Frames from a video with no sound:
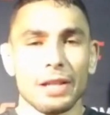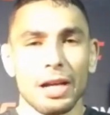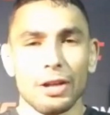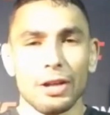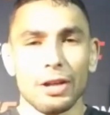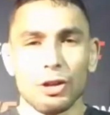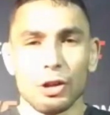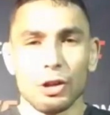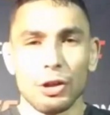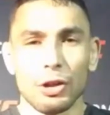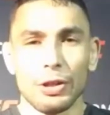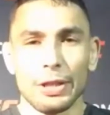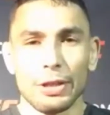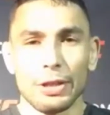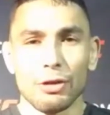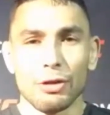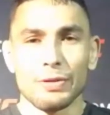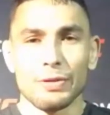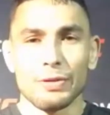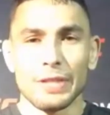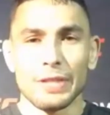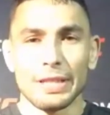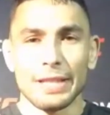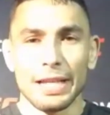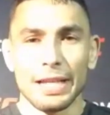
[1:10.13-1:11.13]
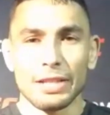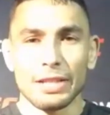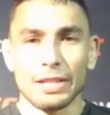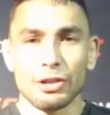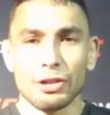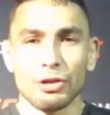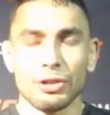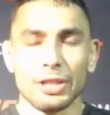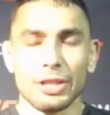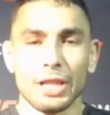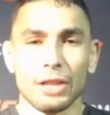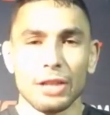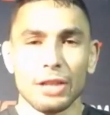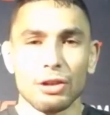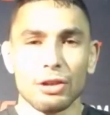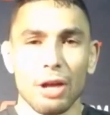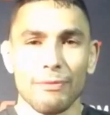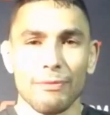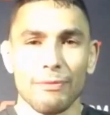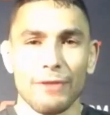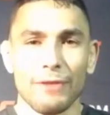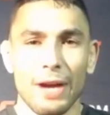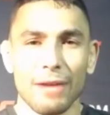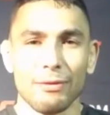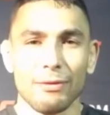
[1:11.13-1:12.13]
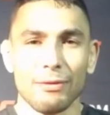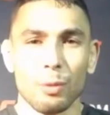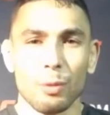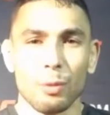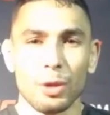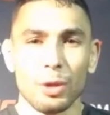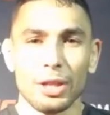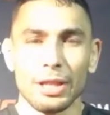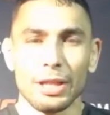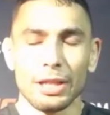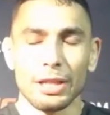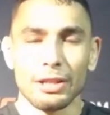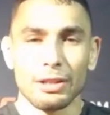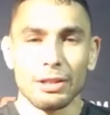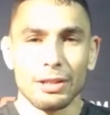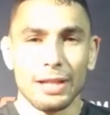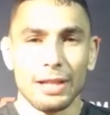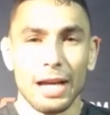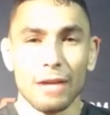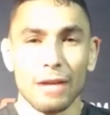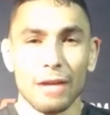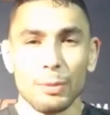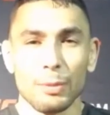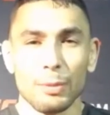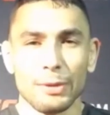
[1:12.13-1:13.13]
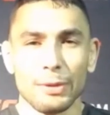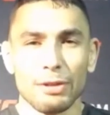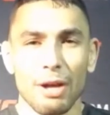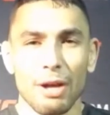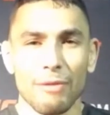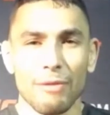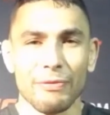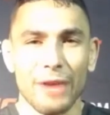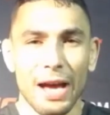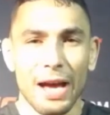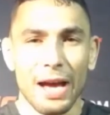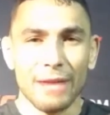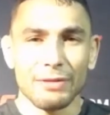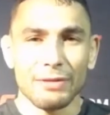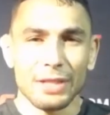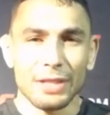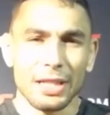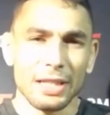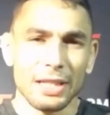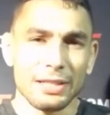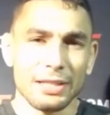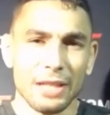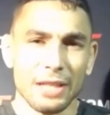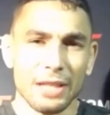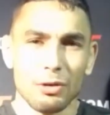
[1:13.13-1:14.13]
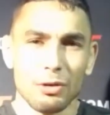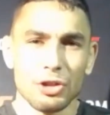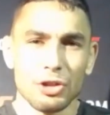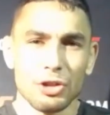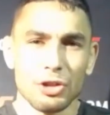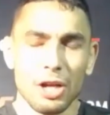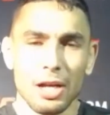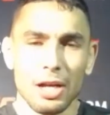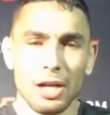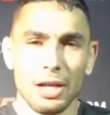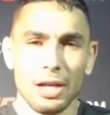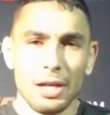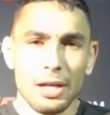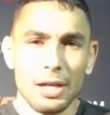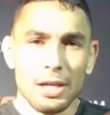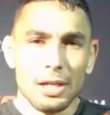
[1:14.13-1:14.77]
Uh, you know, the U F C takes usually the top five, one of the guys from the top five to get a title shot.